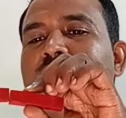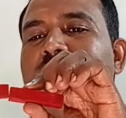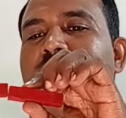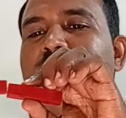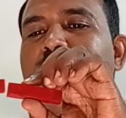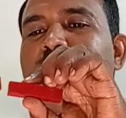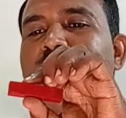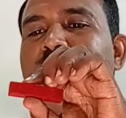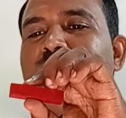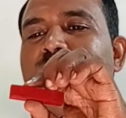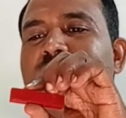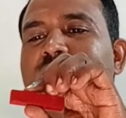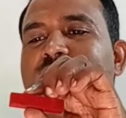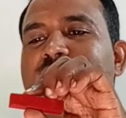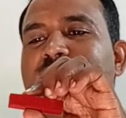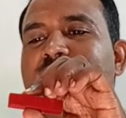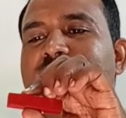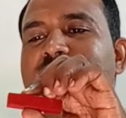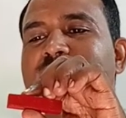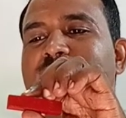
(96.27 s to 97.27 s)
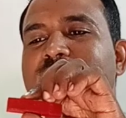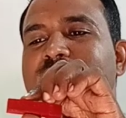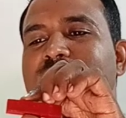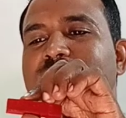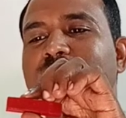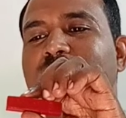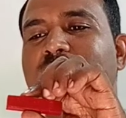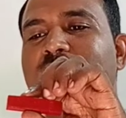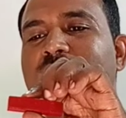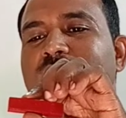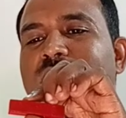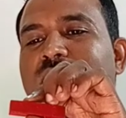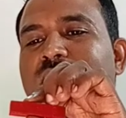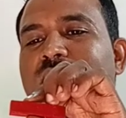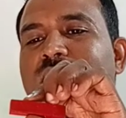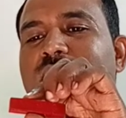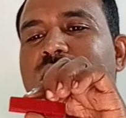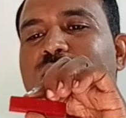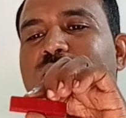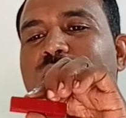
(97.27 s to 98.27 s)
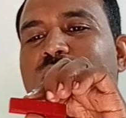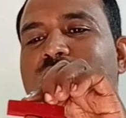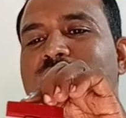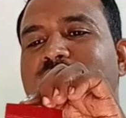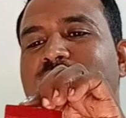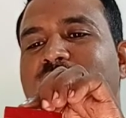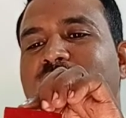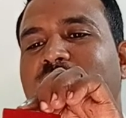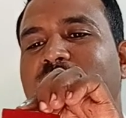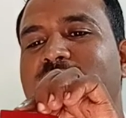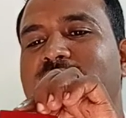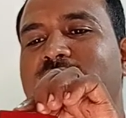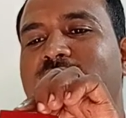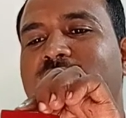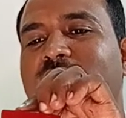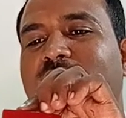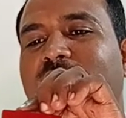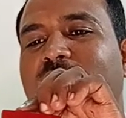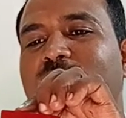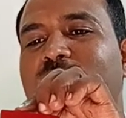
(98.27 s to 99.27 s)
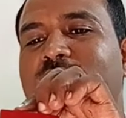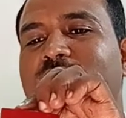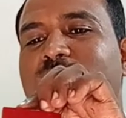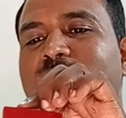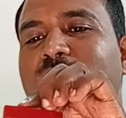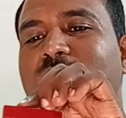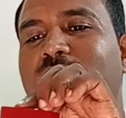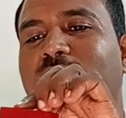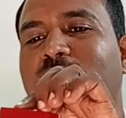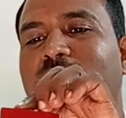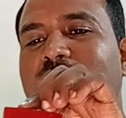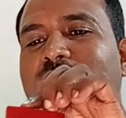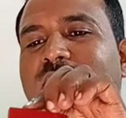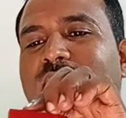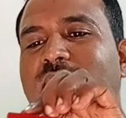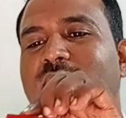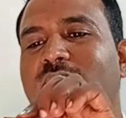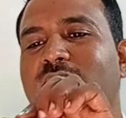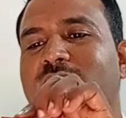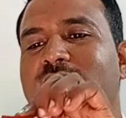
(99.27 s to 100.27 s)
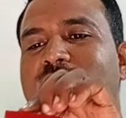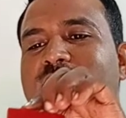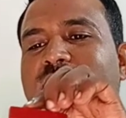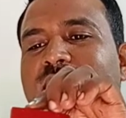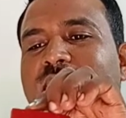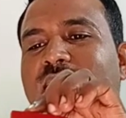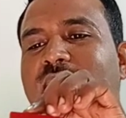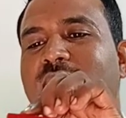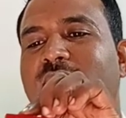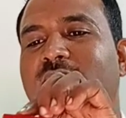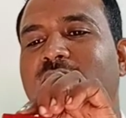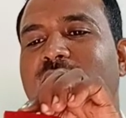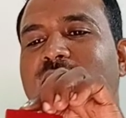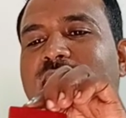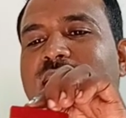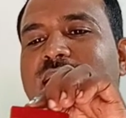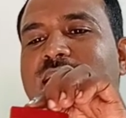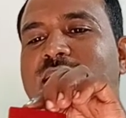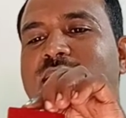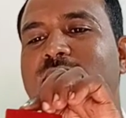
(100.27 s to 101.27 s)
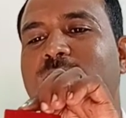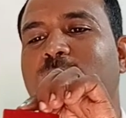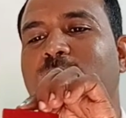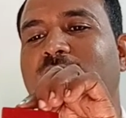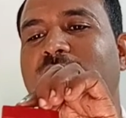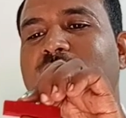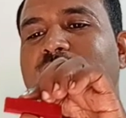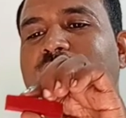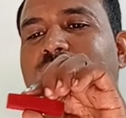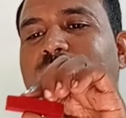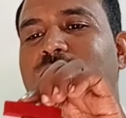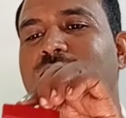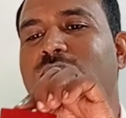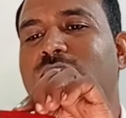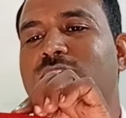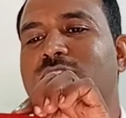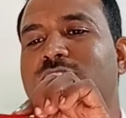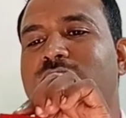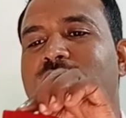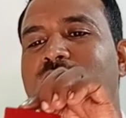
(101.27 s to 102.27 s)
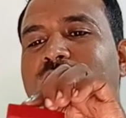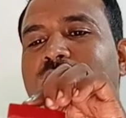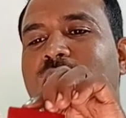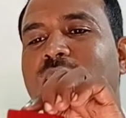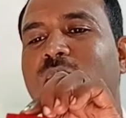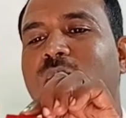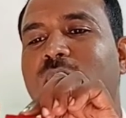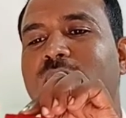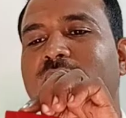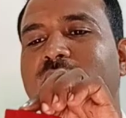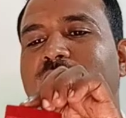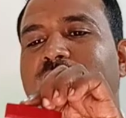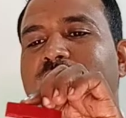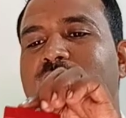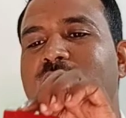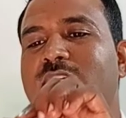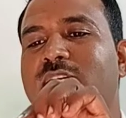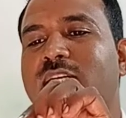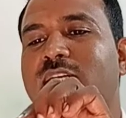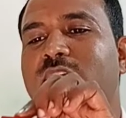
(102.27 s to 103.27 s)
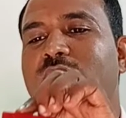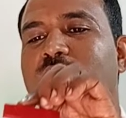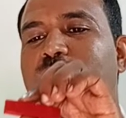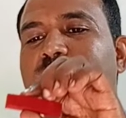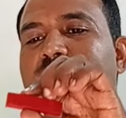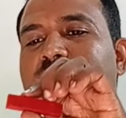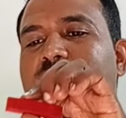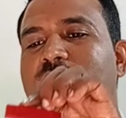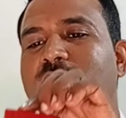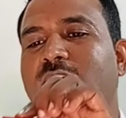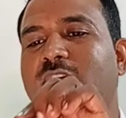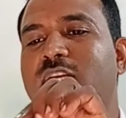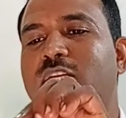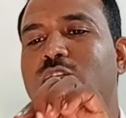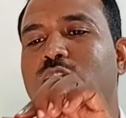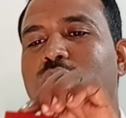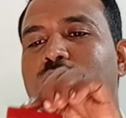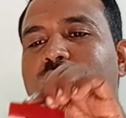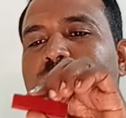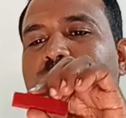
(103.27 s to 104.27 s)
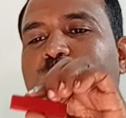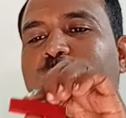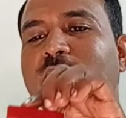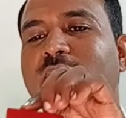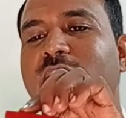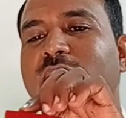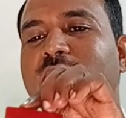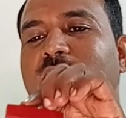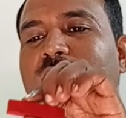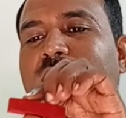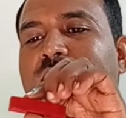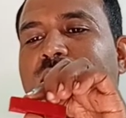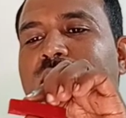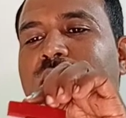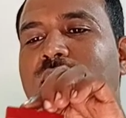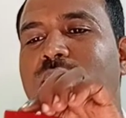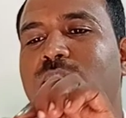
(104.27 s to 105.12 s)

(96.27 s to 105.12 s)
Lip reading: If you will change this one, so see that now it will not attract and it is applying the force. Okay, it will try to repel.